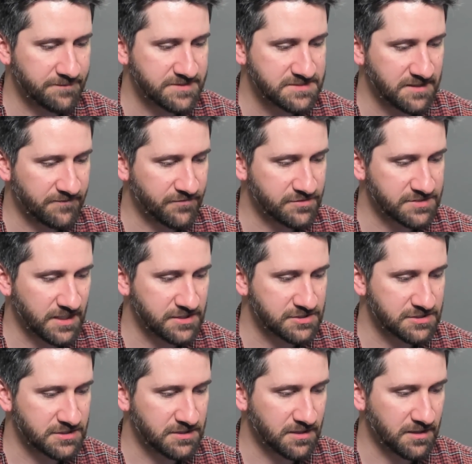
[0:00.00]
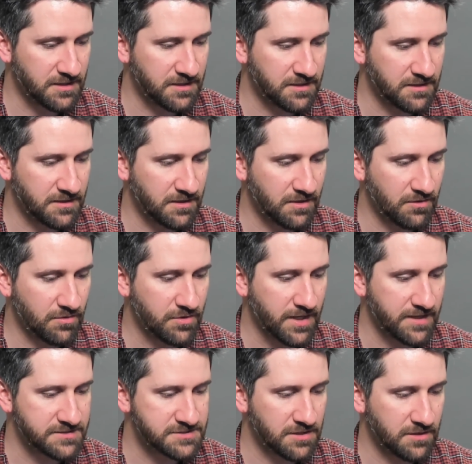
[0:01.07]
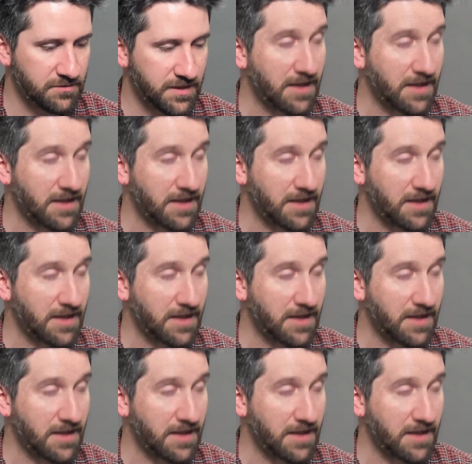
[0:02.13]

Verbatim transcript: let me see if there's actually. Uh, oh, okay. So yeah,